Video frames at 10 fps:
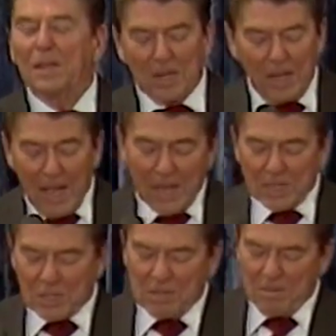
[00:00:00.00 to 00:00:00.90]

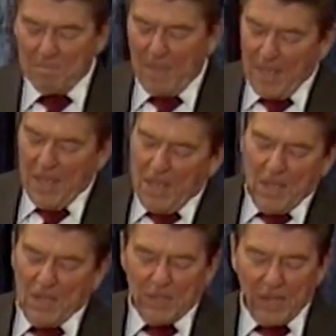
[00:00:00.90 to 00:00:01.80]
Today's,
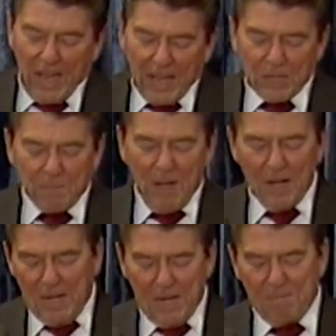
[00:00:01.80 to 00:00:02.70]
today's
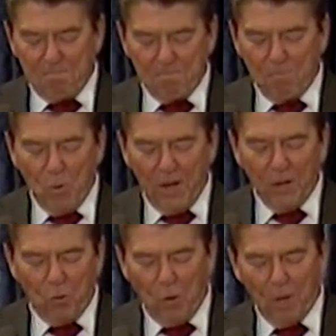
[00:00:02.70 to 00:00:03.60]
Monday
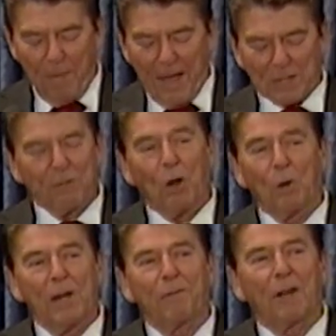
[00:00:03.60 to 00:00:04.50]
morning quarterbacks have
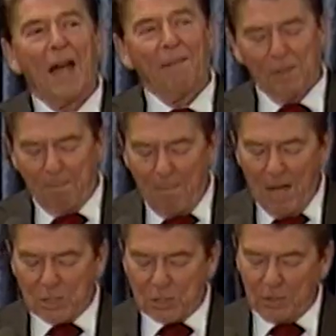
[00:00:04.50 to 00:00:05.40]
already forgotten the
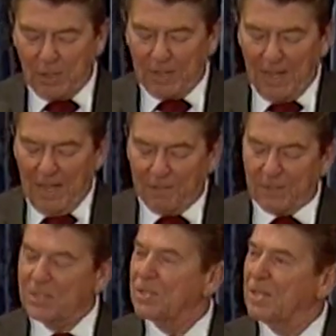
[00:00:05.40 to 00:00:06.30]
monster that they
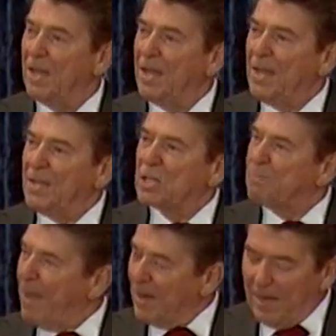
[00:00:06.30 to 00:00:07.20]
left us.
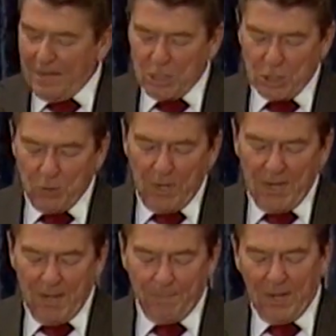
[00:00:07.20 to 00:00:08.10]
Spending
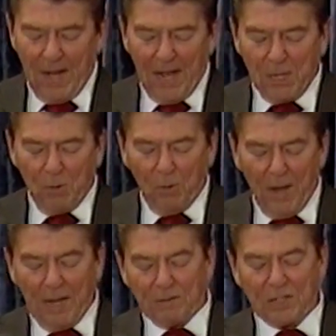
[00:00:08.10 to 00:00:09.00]
shooting up at an annual
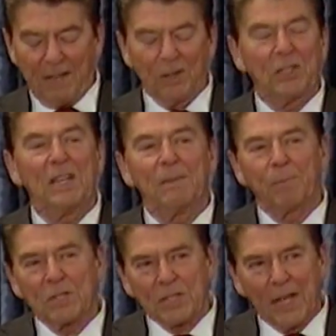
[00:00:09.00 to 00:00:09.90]
rate of seventeen
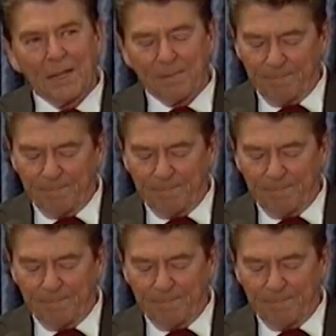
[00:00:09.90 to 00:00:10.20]
percent,